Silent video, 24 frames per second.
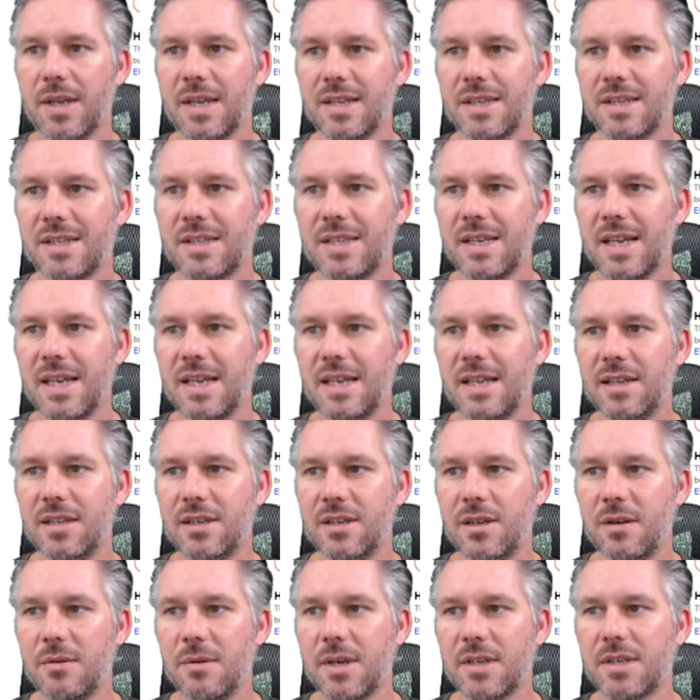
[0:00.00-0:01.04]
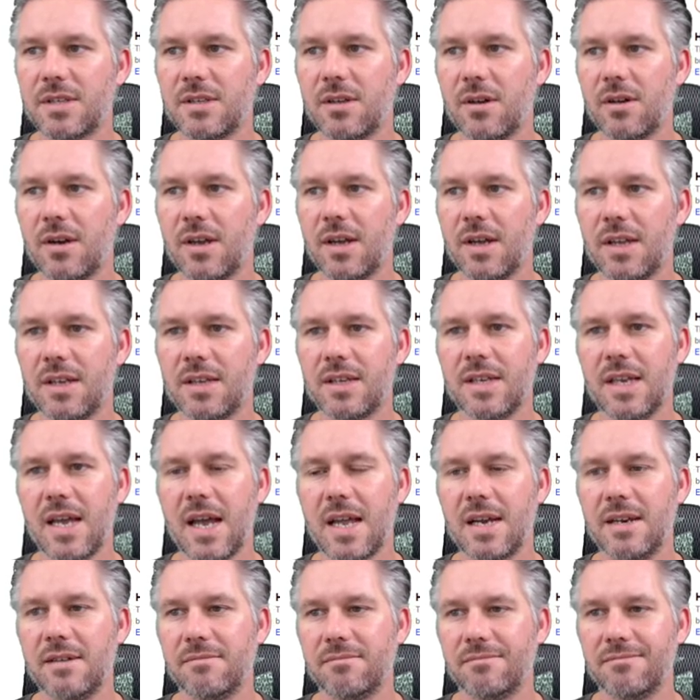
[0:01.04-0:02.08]
can see US dollar,
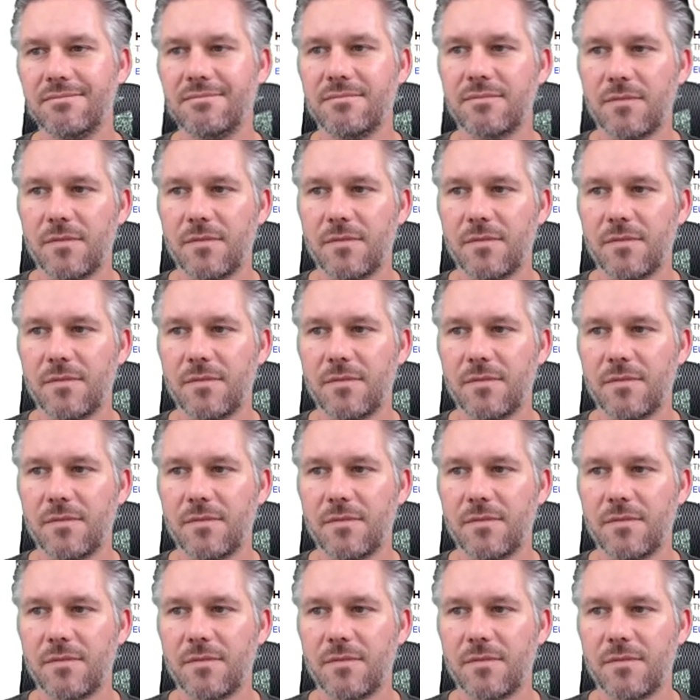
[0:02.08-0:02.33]
yen